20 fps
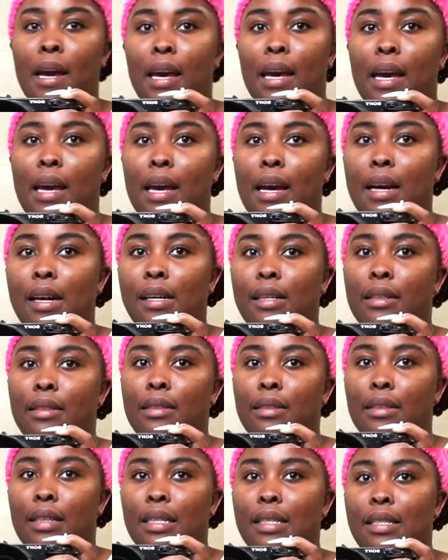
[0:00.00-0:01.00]

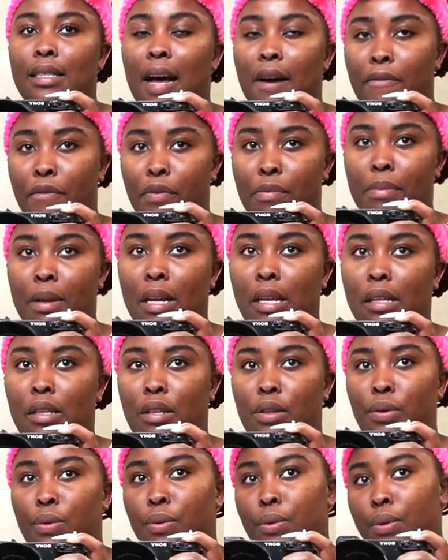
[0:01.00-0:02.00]
and it's time for me
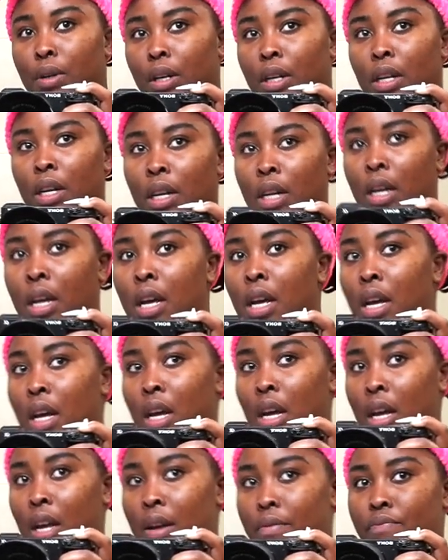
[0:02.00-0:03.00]
to
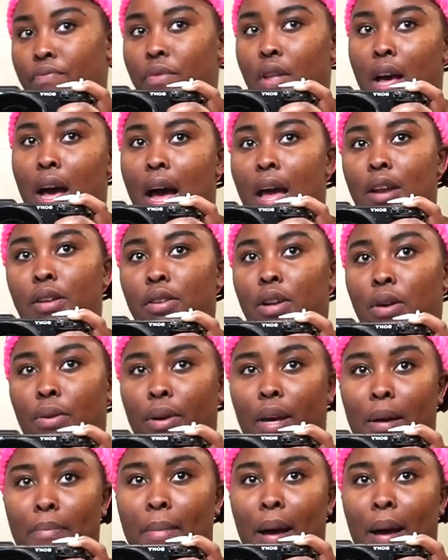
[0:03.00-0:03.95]
I don't know, get